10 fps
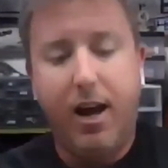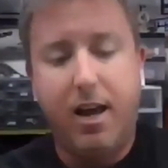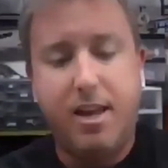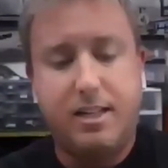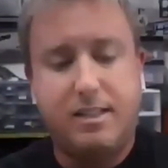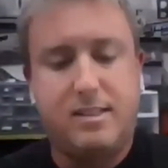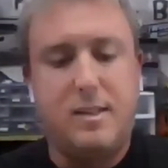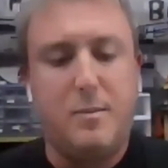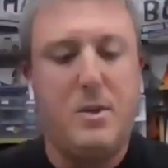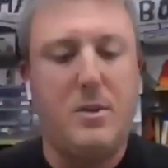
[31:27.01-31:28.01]
And that's
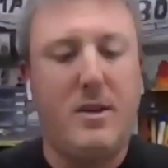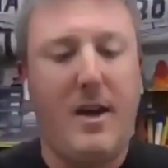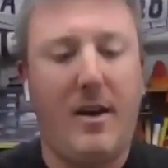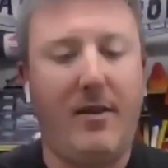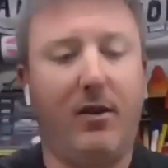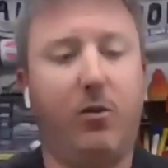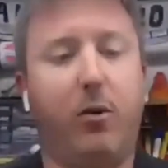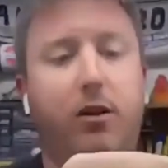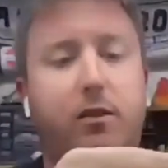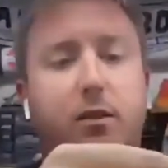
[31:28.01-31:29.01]
similar to how this
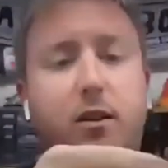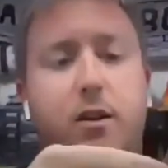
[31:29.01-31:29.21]
works.